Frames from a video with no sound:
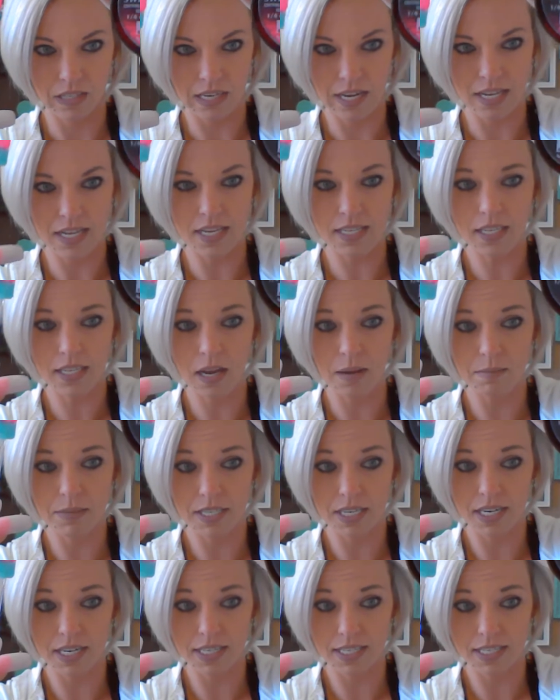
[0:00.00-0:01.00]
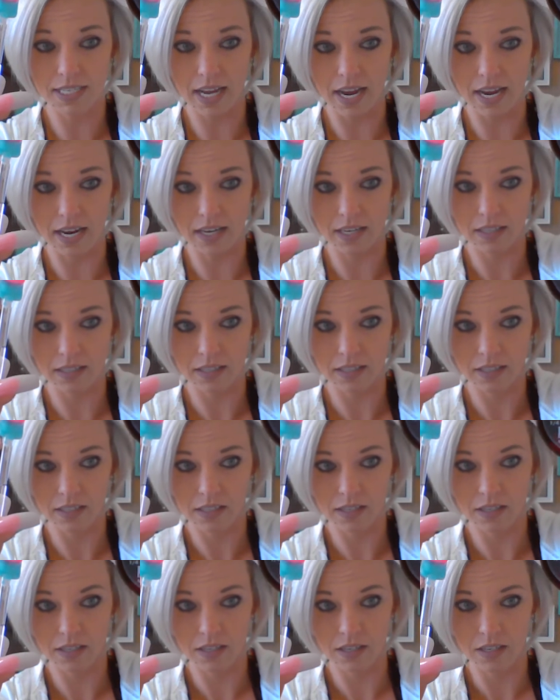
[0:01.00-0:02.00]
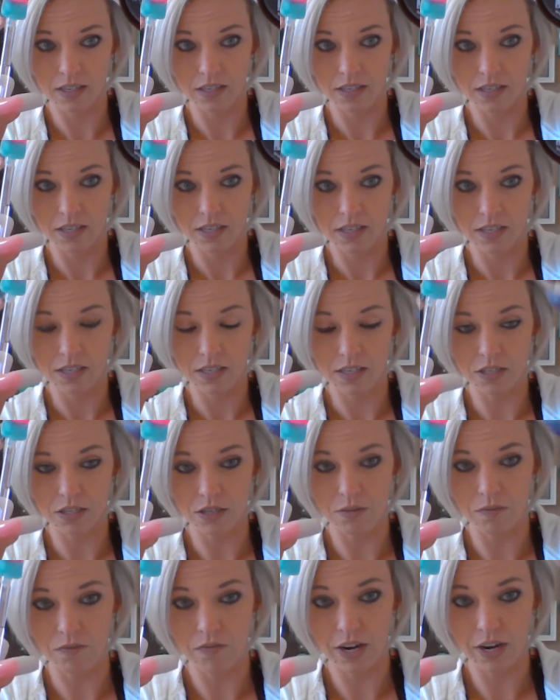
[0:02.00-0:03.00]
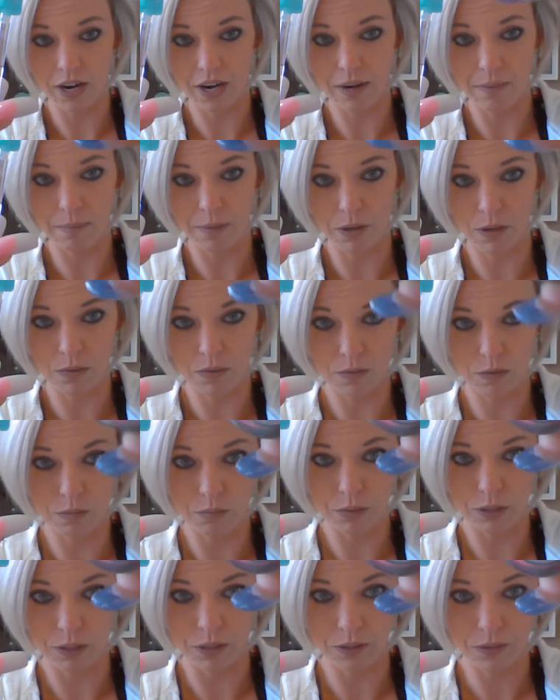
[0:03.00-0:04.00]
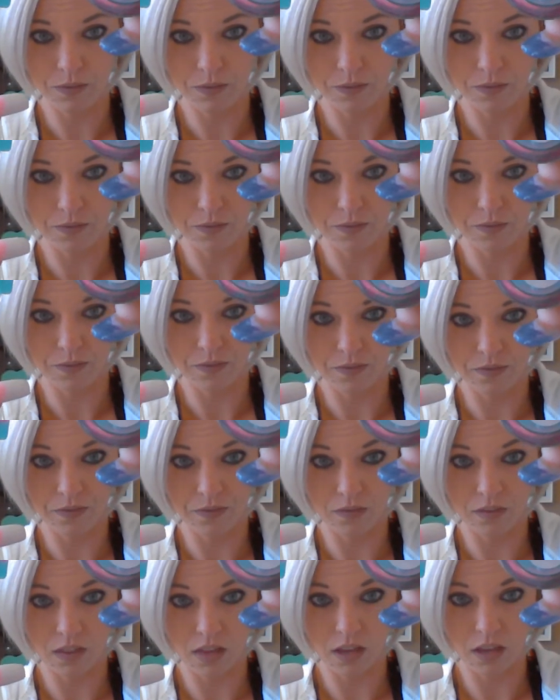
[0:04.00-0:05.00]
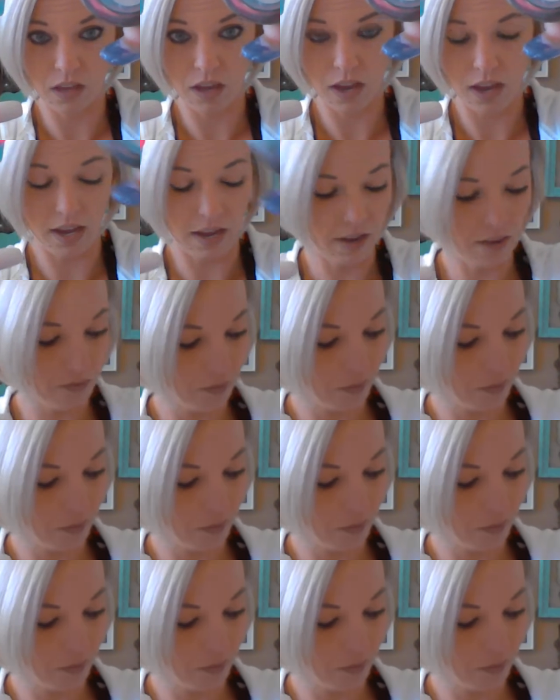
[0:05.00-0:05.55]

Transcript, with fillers: And this comes in a set. It's a very beautiful blue, okay?